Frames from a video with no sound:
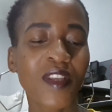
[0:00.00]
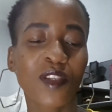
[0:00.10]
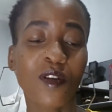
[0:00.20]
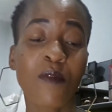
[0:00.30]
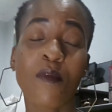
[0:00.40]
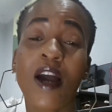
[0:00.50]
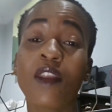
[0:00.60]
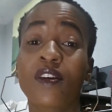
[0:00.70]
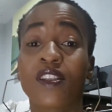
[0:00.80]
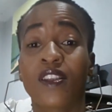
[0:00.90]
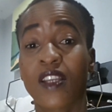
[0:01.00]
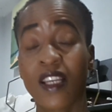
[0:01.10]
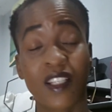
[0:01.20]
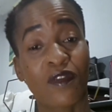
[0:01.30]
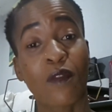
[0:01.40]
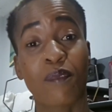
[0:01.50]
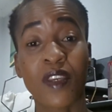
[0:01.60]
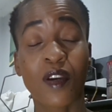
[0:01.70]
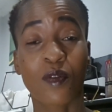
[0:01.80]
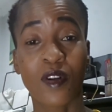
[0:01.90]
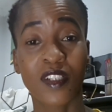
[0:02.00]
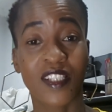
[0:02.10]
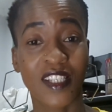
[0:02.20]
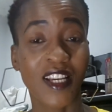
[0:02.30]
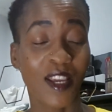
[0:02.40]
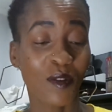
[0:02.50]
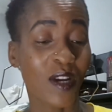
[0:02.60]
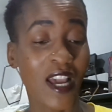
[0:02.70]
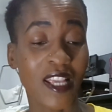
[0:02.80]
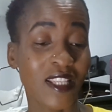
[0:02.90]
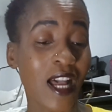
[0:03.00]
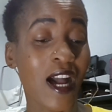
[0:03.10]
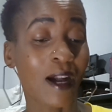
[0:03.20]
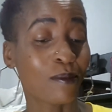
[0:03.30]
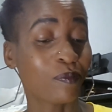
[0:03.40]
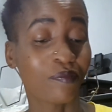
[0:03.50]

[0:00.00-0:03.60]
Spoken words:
So Mohale was dragged for being a gold digger, you guys. A